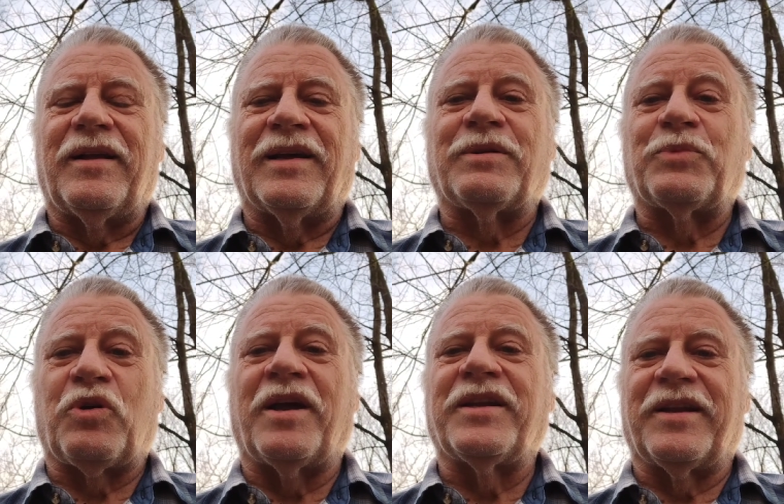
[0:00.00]
as I'm
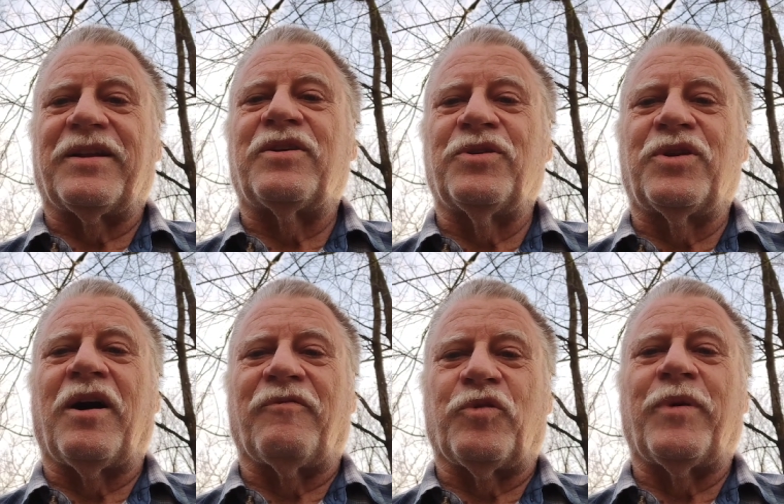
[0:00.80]
trying to get good
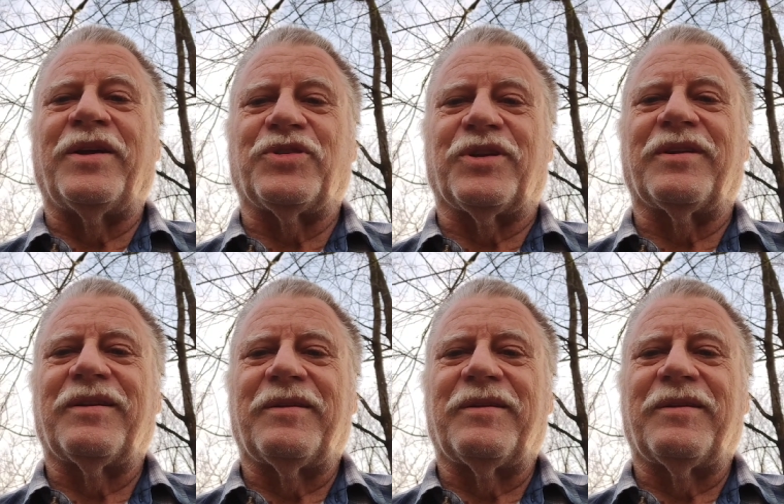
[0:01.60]
confirmation.